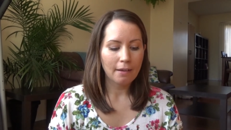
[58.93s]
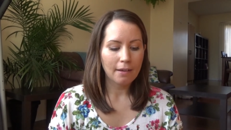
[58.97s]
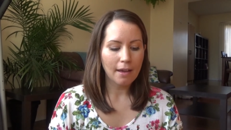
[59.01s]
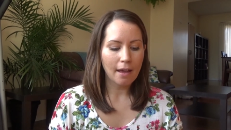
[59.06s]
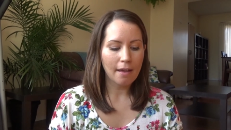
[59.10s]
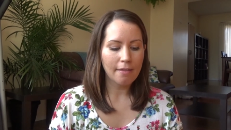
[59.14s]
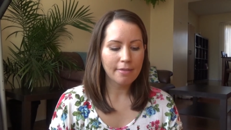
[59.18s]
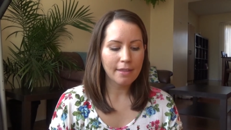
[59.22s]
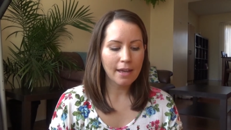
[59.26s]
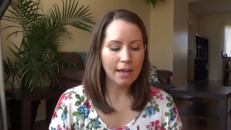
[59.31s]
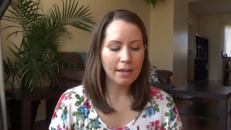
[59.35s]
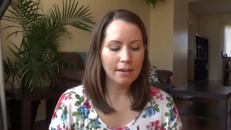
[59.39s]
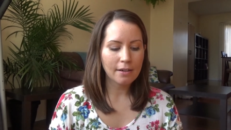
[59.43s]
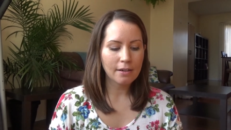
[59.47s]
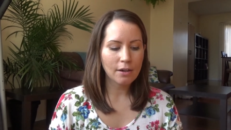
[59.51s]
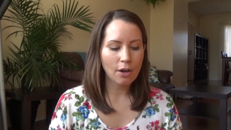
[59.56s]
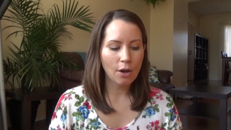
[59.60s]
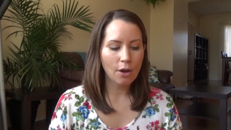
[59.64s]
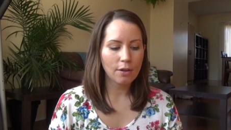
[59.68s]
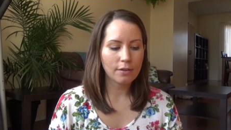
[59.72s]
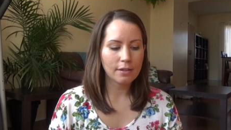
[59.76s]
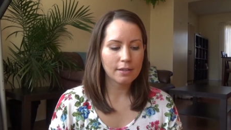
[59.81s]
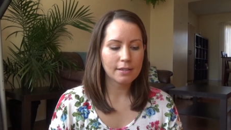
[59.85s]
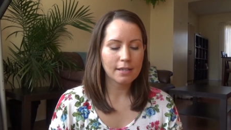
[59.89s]
And then
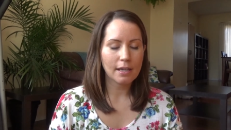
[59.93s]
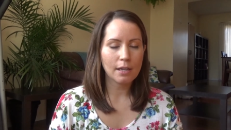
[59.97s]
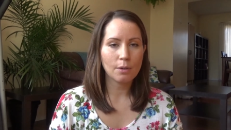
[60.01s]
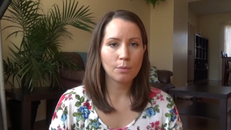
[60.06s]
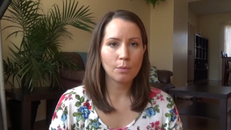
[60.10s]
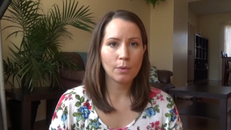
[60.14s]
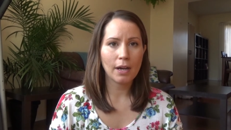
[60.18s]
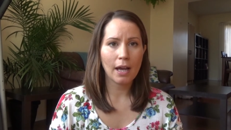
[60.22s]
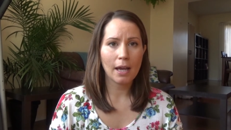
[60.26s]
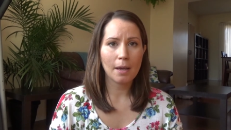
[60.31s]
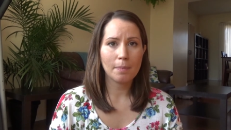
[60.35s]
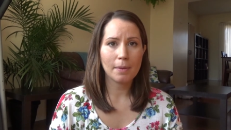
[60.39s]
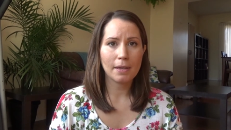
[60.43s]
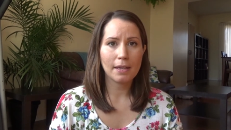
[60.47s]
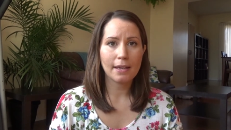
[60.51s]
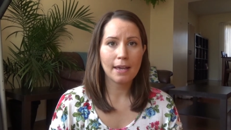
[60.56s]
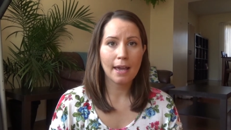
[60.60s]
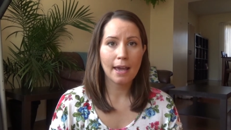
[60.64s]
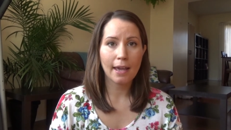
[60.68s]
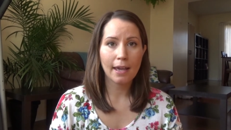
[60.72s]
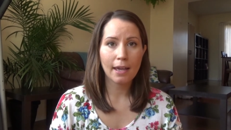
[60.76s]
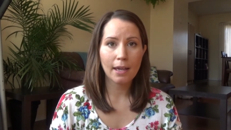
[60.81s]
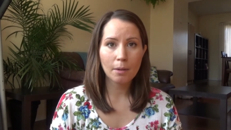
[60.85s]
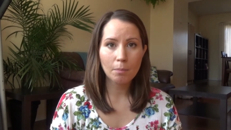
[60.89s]
all of a sudden when I
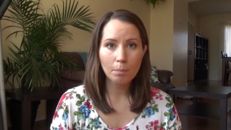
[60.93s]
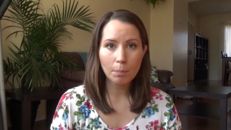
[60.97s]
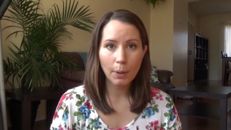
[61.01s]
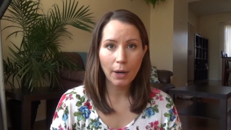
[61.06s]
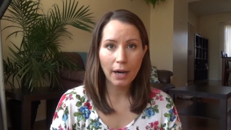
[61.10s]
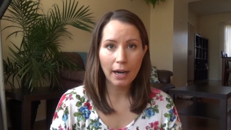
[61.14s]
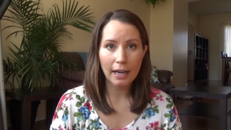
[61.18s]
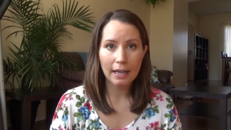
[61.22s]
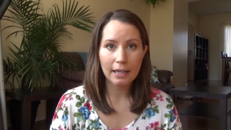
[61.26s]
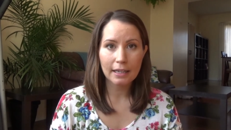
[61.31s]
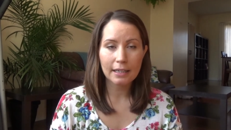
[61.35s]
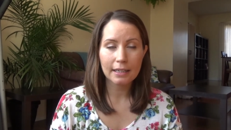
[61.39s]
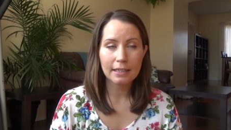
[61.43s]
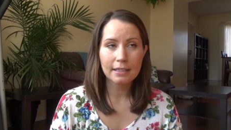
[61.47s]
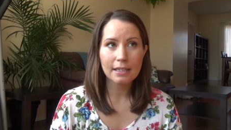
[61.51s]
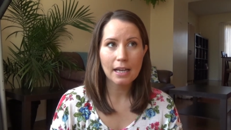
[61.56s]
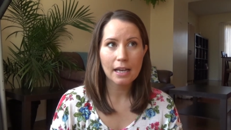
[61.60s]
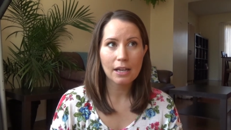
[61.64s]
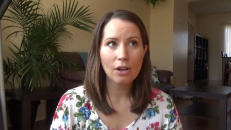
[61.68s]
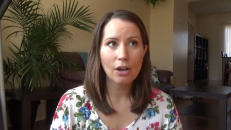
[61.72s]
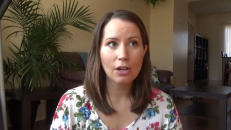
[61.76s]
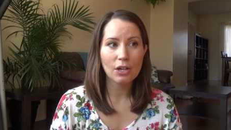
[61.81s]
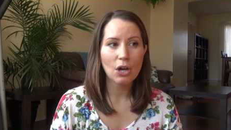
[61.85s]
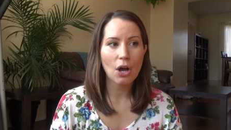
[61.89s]
became pregnant,
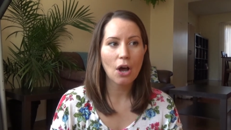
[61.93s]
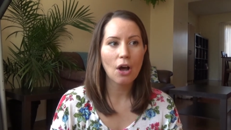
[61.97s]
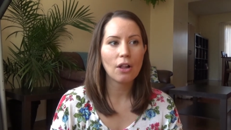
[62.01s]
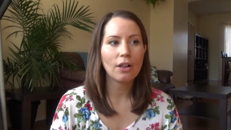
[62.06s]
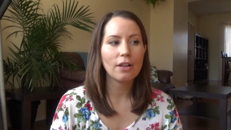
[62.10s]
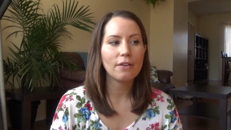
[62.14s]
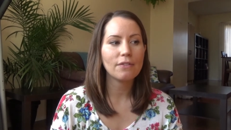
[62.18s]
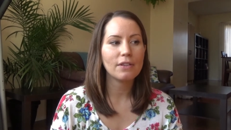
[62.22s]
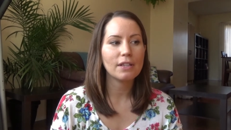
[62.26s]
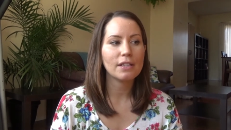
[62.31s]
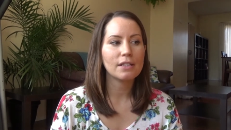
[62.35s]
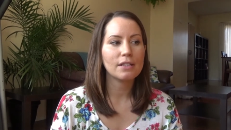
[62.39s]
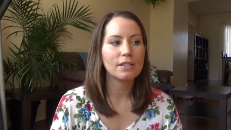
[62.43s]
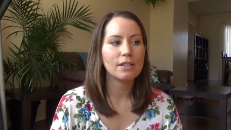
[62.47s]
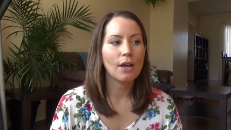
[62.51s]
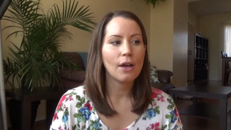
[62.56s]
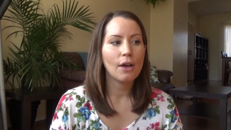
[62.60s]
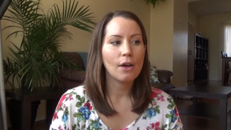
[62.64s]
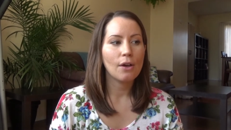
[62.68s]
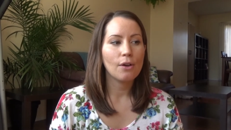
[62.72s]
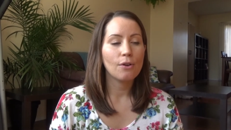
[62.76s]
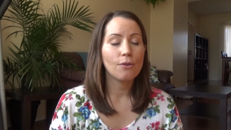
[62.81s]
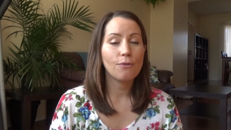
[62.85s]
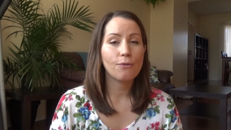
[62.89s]
I got all of these
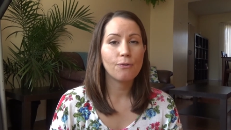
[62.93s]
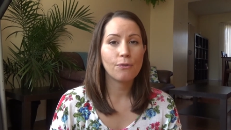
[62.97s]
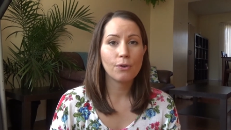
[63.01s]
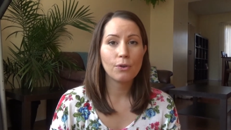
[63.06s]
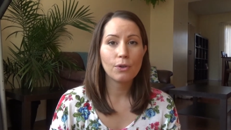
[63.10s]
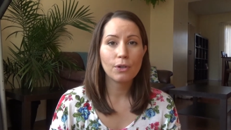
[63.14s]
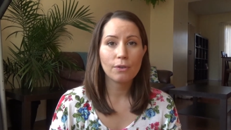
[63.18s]
food